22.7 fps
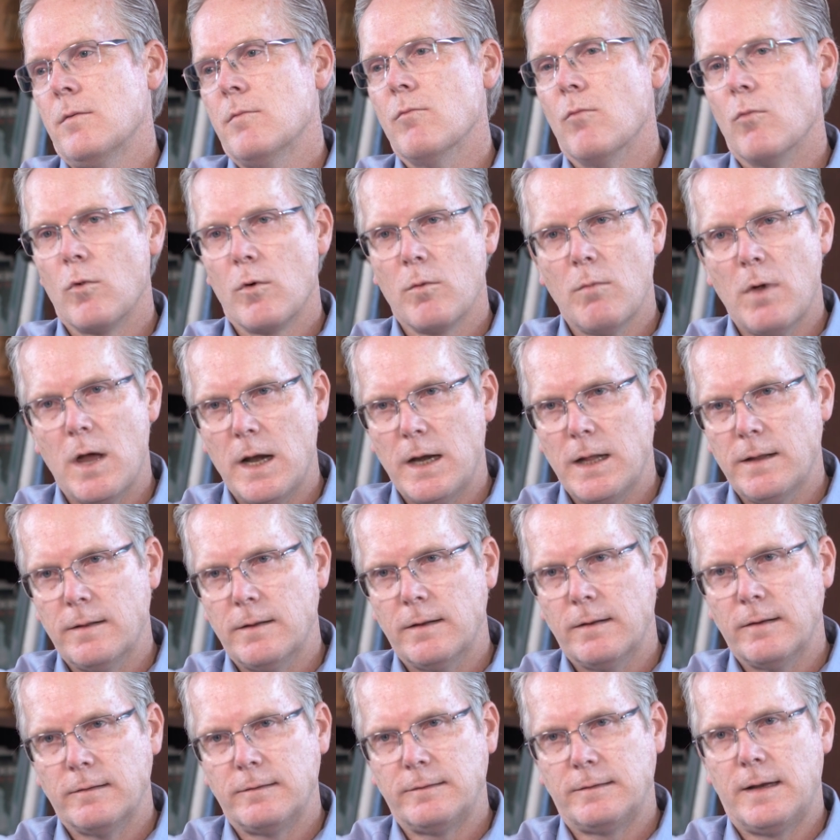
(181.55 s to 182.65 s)
more money
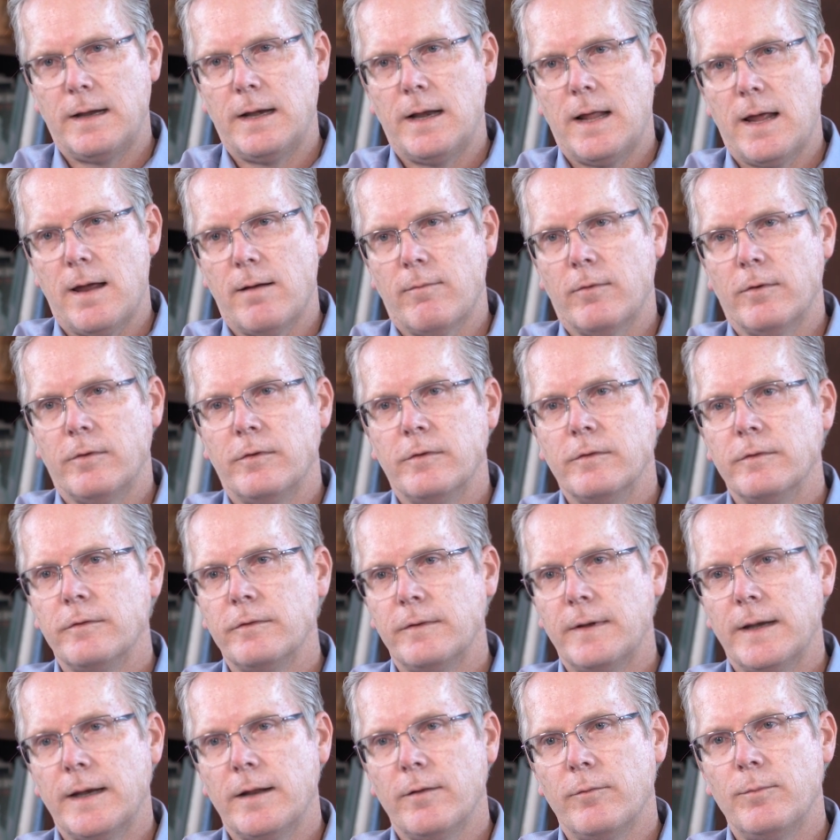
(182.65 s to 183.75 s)
than the state average
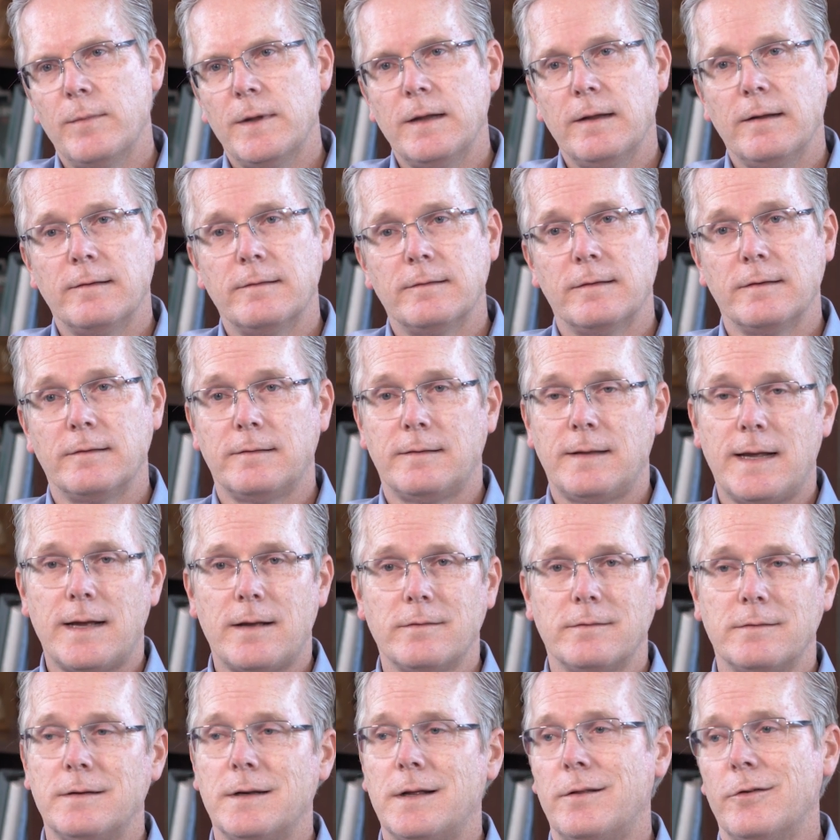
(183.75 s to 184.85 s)
instead of being
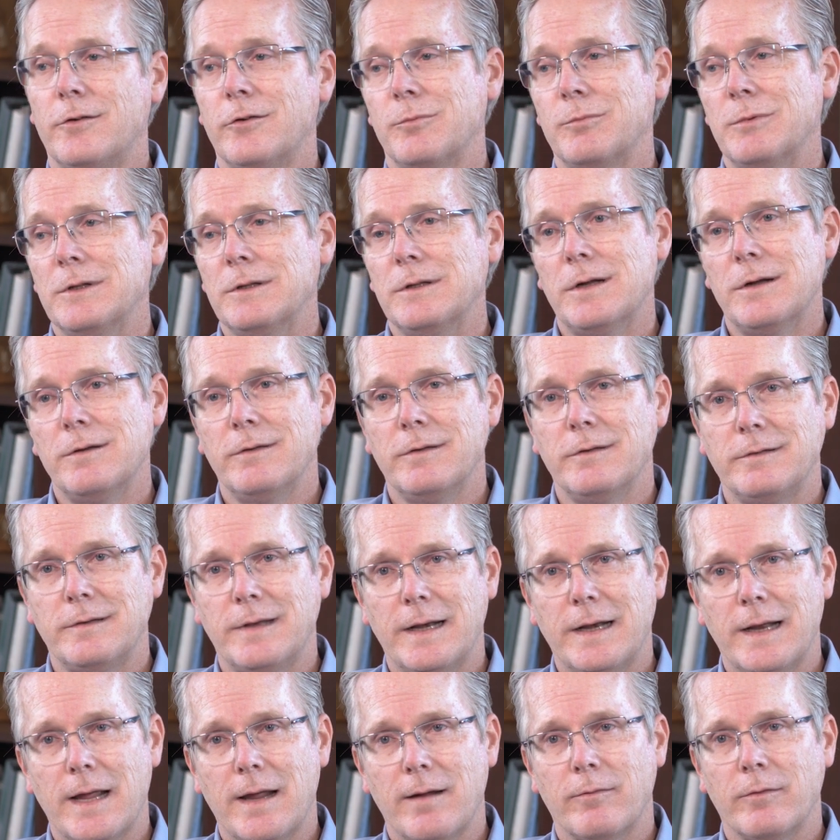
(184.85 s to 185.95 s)
$6,000 below the
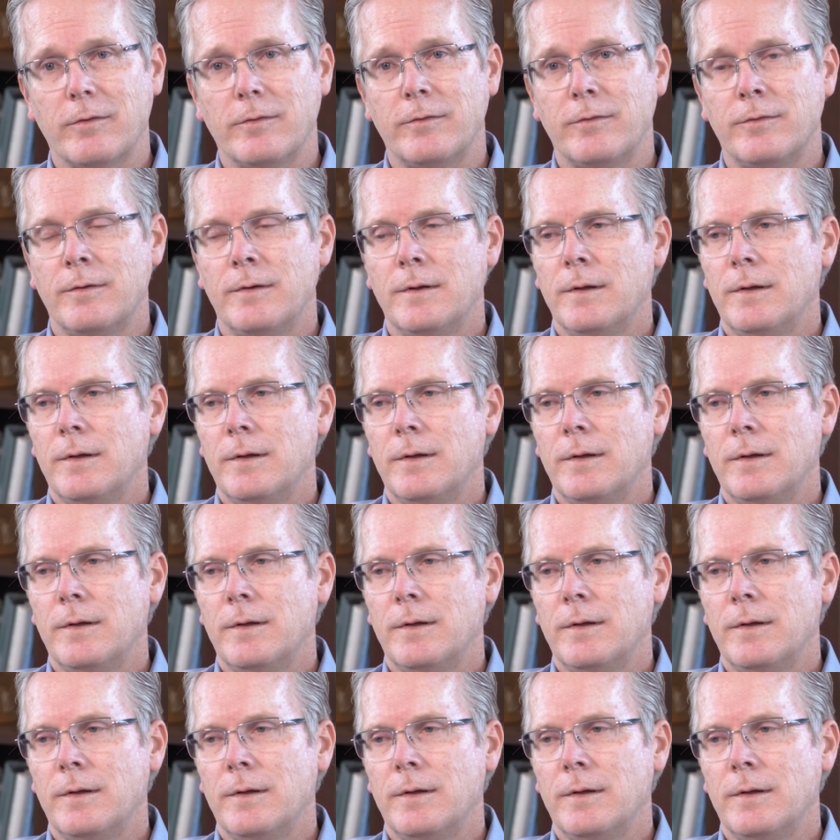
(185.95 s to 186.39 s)
state average.